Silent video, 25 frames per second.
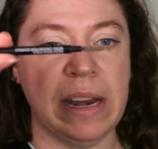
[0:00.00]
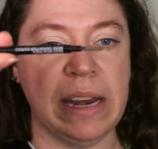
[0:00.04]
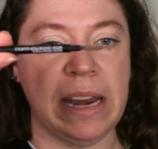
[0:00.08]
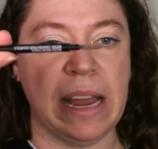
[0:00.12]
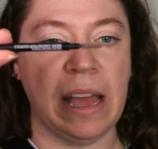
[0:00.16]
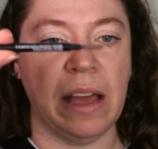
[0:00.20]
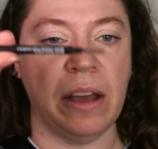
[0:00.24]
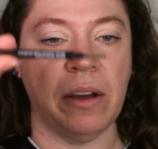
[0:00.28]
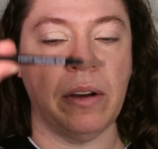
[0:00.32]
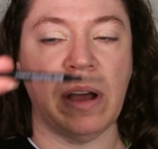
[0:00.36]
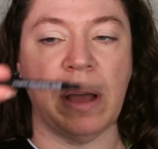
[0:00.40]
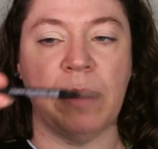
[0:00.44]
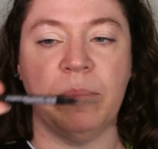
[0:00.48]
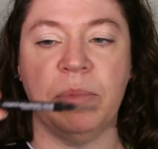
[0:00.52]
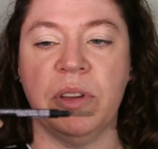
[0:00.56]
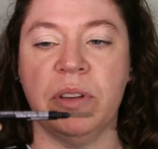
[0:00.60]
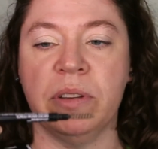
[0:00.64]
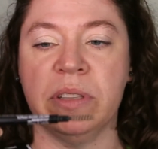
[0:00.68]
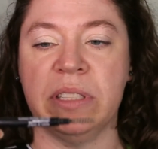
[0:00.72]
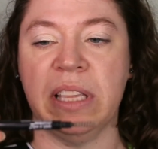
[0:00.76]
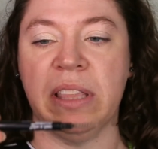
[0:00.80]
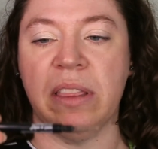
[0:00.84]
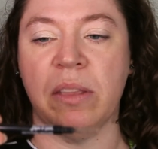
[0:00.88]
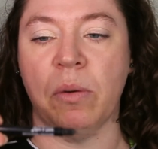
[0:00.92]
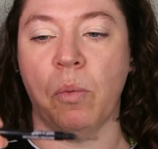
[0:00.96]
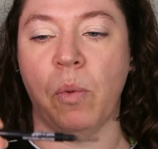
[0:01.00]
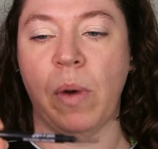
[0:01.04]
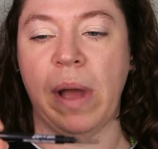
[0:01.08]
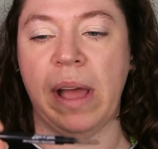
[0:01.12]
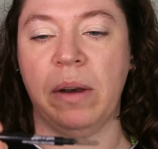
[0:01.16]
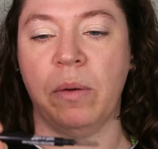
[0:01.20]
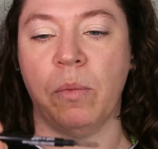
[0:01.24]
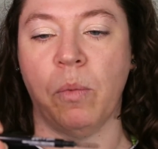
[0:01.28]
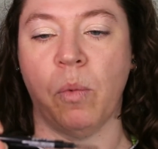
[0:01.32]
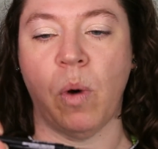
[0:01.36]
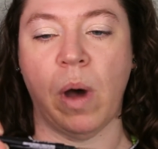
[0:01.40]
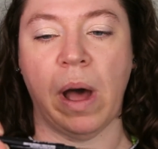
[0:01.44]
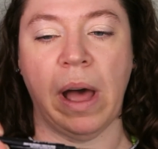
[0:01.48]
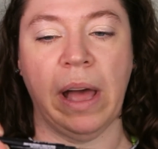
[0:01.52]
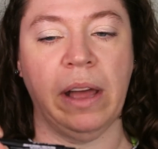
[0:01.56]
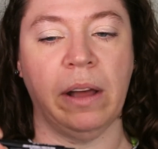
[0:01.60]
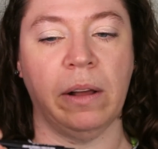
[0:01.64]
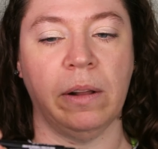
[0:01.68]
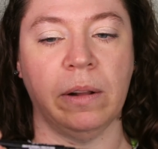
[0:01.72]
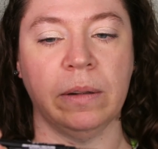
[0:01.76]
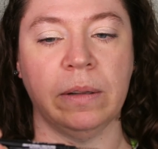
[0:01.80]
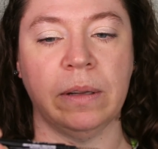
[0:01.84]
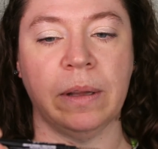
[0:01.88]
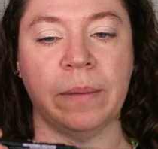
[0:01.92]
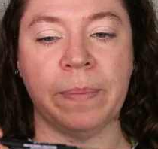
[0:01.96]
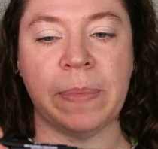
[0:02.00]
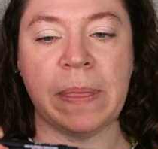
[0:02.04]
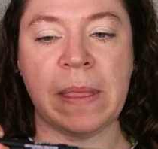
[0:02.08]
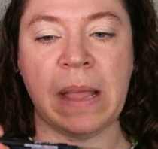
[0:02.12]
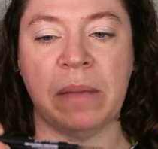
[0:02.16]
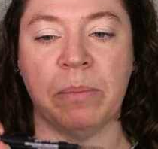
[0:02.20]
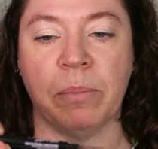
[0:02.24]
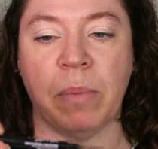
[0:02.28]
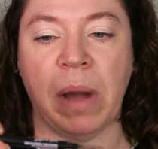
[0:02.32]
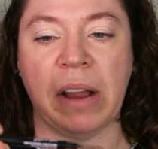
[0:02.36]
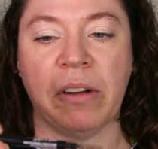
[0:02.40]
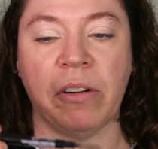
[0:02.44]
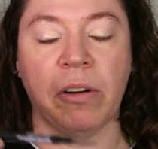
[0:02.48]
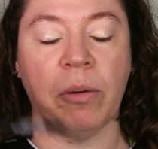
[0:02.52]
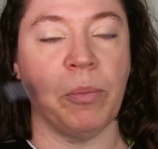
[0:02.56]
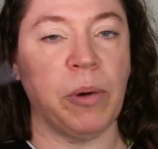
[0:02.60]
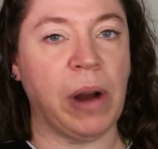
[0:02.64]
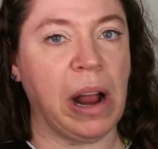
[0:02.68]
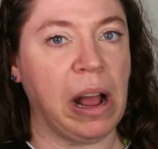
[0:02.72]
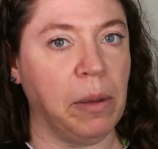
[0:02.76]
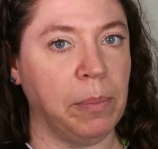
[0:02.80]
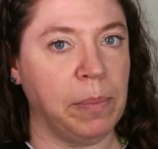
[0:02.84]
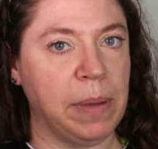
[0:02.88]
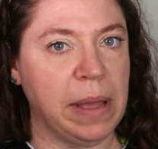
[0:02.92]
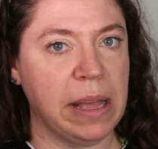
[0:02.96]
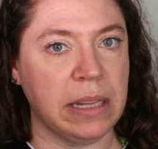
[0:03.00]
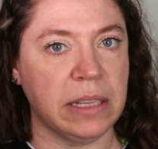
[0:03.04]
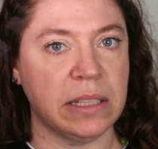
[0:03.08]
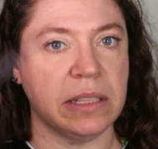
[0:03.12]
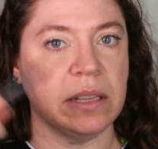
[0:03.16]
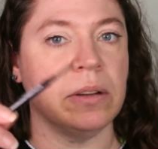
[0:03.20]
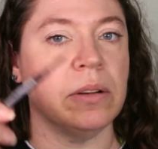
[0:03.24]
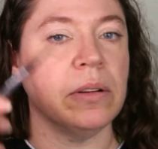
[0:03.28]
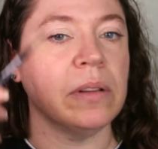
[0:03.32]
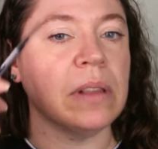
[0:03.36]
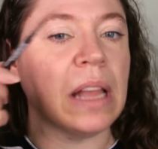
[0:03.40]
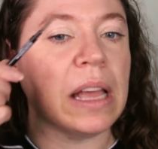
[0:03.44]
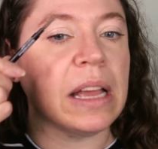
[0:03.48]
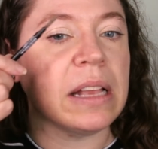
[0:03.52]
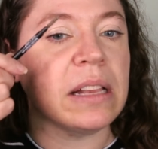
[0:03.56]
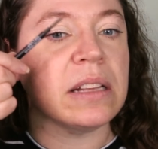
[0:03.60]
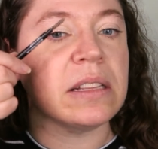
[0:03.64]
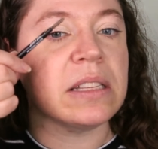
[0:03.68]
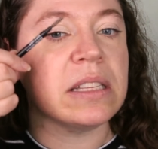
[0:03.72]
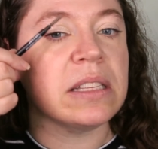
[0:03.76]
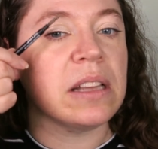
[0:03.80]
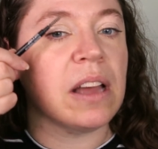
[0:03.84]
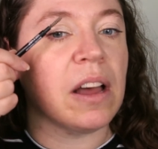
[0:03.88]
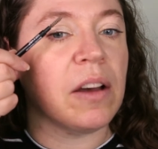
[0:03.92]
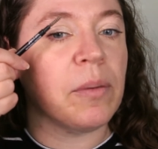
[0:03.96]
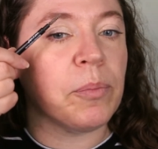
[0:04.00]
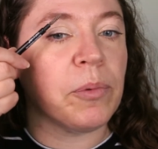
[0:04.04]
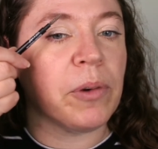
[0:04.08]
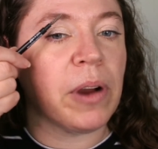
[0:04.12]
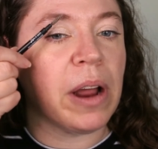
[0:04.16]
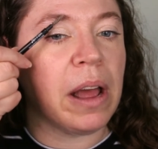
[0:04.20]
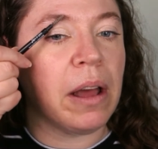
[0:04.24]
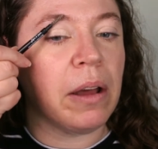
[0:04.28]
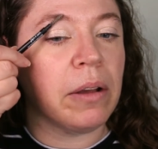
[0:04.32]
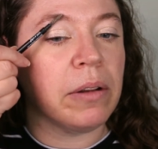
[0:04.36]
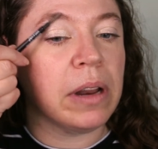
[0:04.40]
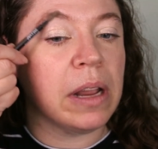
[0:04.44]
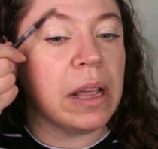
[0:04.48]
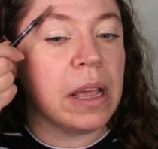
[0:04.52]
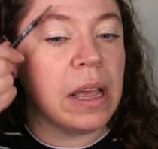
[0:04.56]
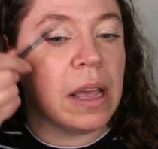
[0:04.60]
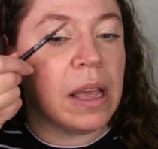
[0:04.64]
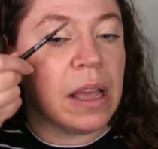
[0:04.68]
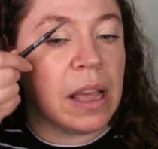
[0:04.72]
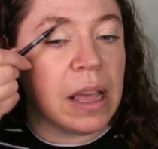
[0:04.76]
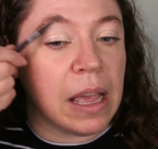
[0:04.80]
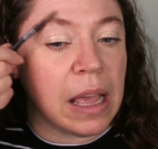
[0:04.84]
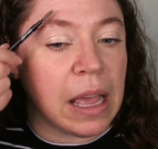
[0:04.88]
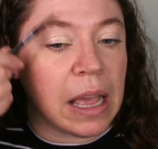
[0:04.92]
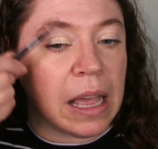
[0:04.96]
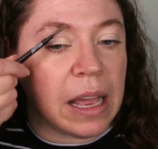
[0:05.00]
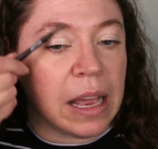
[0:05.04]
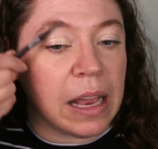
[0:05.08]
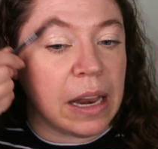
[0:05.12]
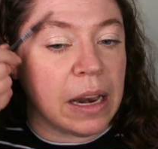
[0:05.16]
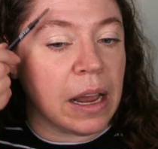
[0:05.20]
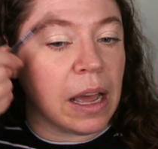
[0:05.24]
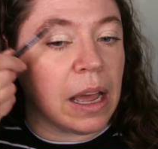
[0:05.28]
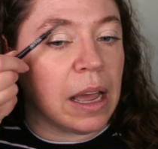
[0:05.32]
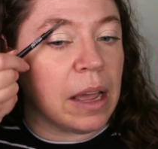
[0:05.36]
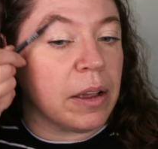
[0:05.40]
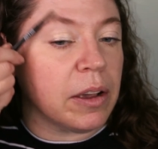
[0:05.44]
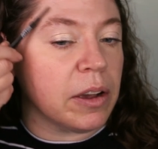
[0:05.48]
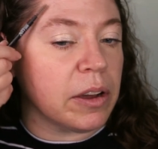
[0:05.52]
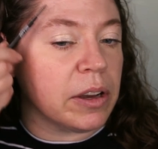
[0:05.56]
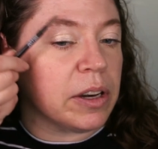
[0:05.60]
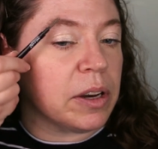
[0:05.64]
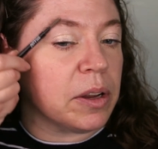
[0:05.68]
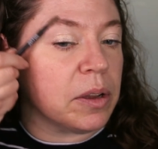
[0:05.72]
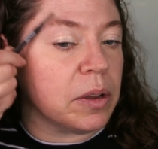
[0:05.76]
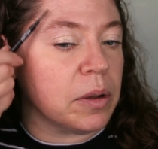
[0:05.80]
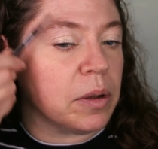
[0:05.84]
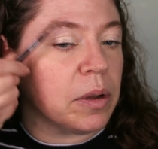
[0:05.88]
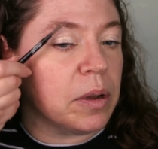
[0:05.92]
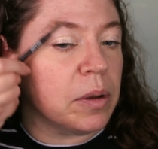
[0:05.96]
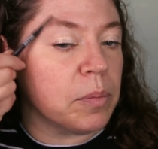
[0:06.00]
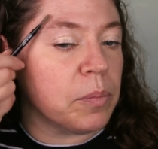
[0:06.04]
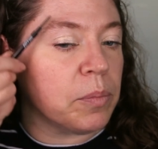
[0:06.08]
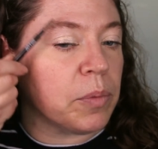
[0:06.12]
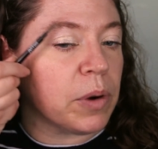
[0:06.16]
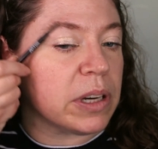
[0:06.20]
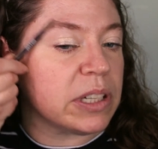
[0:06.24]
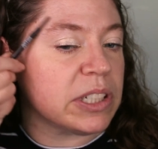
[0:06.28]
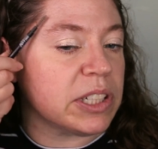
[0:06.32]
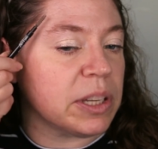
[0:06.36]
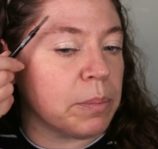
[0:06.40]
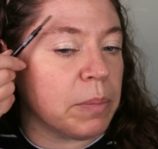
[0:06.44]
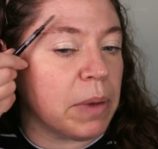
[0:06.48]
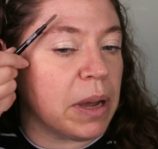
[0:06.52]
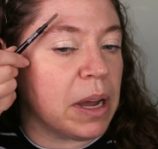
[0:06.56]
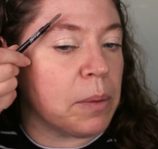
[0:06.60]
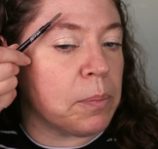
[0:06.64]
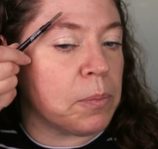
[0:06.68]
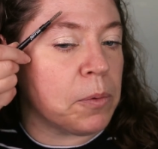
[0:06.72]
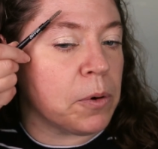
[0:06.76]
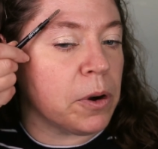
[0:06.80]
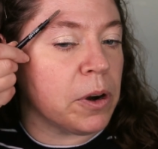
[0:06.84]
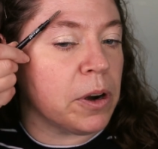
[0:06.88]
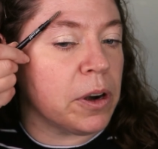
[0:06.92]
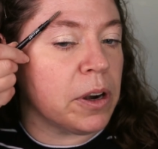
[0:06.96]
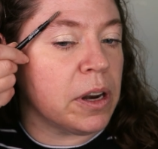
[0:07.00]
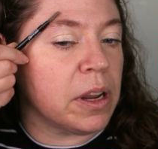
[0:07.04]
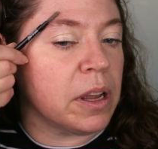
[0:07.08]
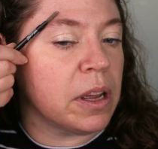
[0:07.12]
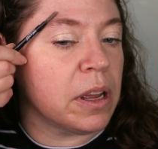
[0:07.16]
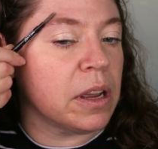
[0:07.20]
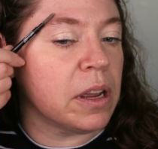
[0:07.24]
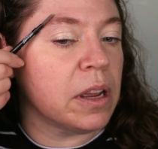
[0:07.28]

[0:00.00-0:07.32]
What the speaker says: now I'm using the Wet n Wild micro brow pencil in like the soft brown, and I'm going to brush them upward,